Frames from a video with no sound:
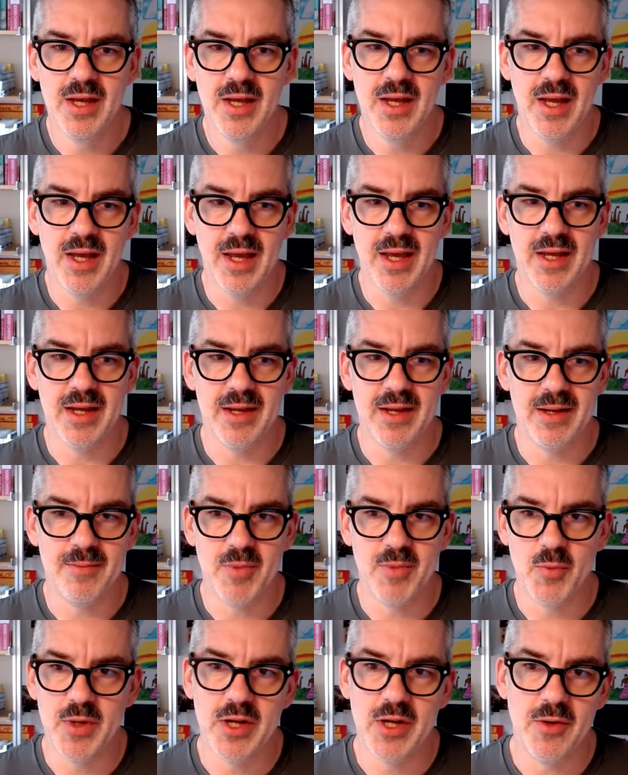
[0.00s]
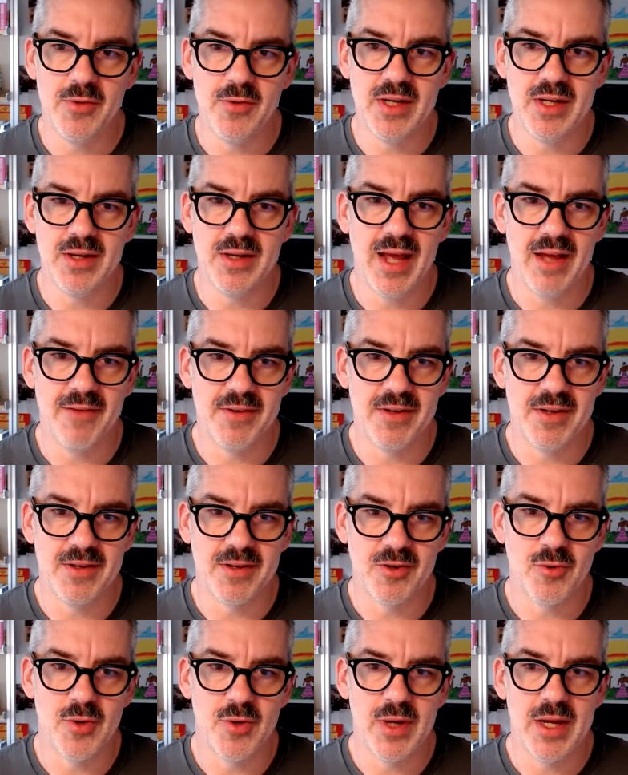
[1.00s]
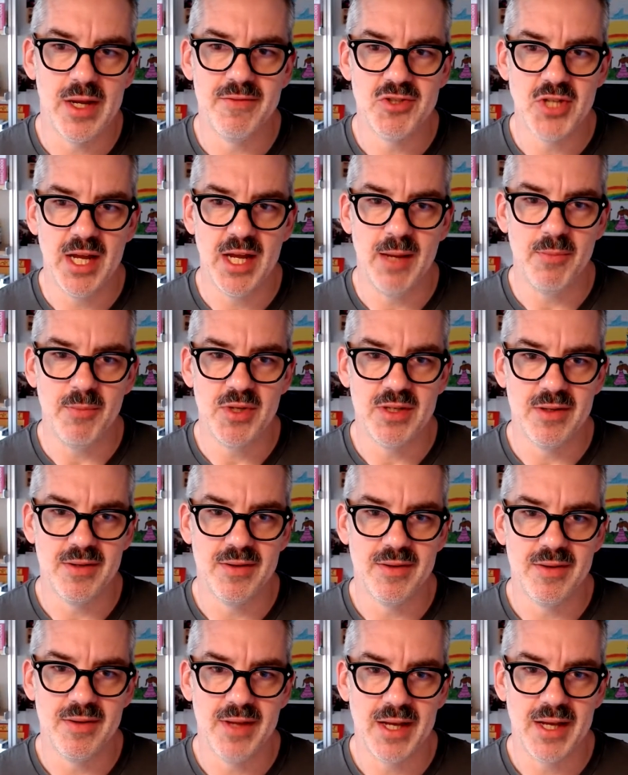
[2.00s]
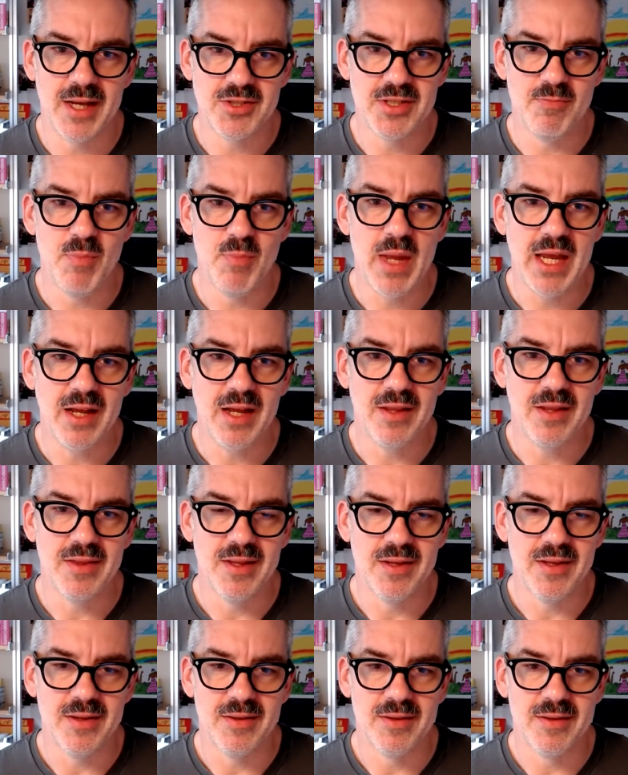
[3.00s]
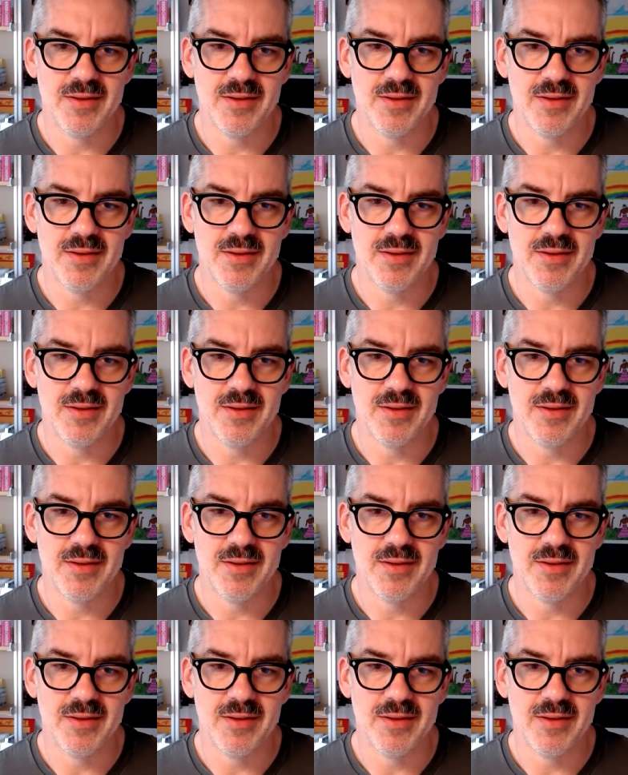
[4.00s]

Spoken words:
but we don't have a creative shop to actually make the